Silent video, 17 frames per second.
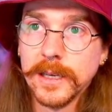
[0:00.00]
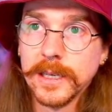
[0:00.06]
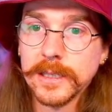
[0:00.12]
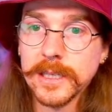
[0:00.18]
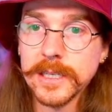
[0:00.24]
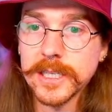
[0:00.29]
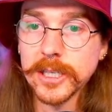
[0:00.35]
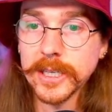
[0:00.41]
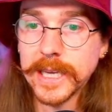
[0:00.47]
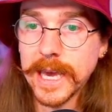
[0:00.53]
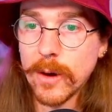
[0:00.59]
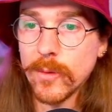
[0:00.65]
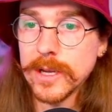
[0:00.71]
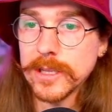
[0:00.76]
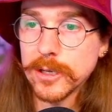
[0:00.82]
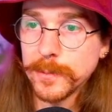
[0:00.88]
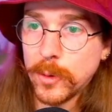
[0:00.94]
Let's look at
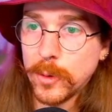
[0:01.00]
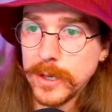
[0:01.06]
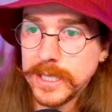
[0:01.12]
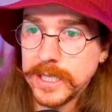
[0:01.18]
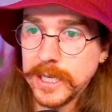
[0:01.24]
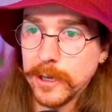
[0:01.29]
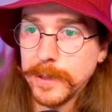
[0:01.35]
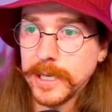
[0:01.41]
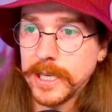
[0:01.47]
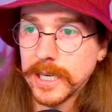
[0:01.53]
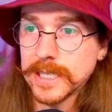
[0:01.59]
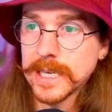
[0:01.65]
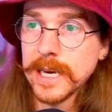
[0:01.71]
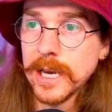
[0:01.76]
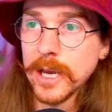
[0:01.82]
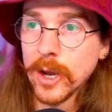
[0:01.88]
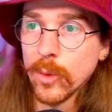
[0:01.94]
winter points here because
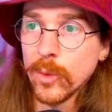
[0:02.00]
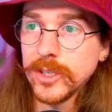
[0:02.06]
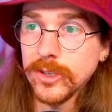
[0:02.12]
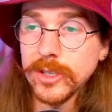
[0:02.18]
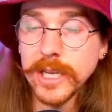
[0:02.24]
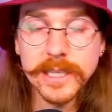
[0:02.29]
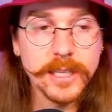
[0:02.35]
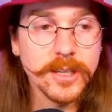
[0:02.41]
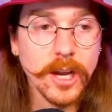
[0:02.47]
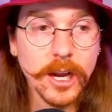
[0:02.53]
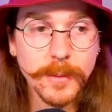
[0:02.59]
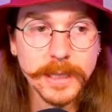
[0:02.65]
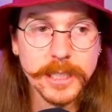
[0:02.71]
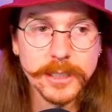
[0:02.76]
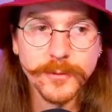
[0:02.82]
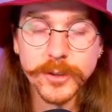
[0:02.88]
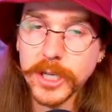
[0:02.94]
we do need to talk about
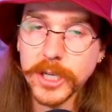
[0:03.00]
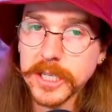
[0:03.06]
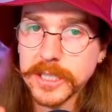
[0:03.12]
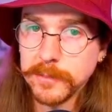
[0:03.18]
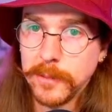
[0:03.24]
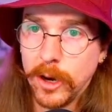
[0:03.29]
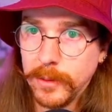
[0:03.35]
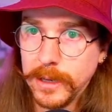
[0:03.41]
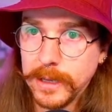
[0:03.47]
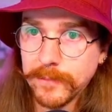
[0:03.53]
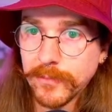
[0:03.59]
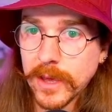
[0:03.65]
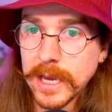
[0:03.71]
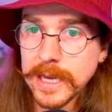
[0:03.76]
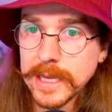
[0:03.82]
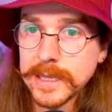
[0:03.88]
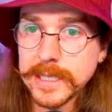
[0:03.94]
this for just a moment.
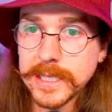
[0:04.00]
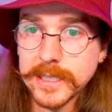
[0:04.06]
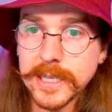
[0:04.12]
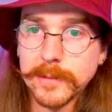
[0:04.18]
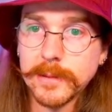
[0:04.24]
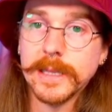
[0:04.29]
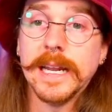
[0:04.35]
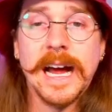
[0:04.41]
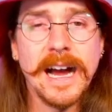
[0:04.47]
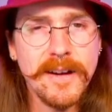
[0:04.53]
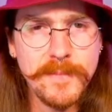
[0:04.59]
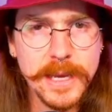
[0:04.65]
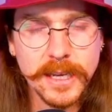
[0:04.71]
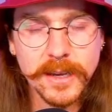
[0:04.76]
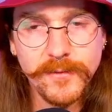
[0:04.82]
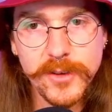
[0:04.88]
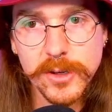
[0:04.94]
This is something that I've
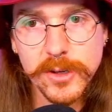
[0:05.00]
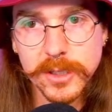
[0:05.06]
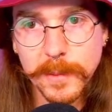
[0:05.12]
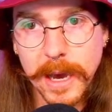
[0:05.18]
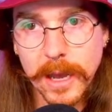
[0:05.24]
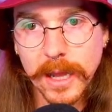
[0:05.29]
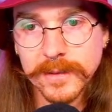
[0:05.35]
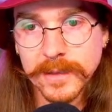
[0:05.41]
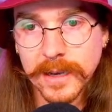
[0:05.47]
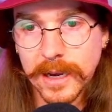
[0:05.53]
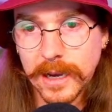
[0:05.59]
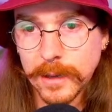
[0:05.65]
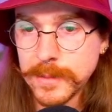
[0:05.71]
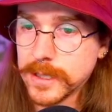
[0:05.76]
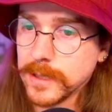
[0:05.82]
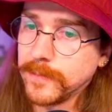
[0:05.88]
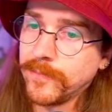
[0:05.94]
been confused about at
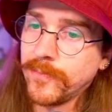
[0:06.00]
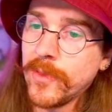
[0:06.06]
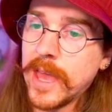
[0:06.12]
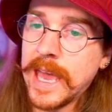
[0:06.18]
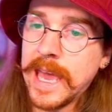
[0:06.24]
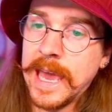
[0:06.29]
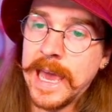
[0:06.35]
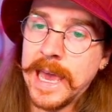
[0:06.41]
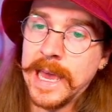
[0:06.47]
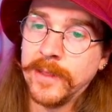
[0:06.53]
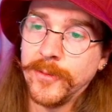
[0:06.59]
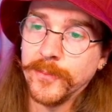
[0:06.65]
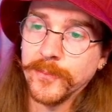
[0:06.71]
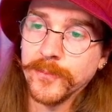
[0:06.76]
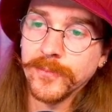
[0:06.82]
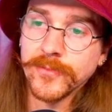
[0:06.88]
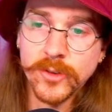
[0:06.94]
times, and
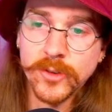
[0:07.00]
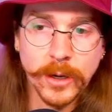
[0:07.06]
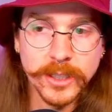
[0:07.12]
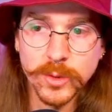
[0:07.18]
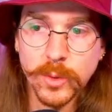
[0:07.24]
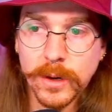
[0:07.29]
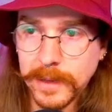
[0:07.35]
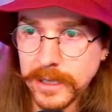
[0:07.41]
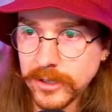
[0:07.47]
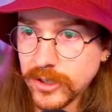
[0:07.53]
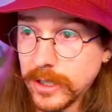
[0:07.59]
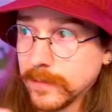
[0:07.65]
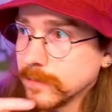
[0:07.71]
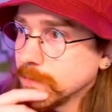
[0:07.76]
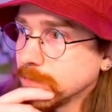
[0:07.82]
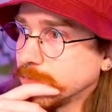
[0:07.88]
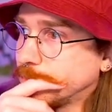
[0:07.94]
so I just want to mention it.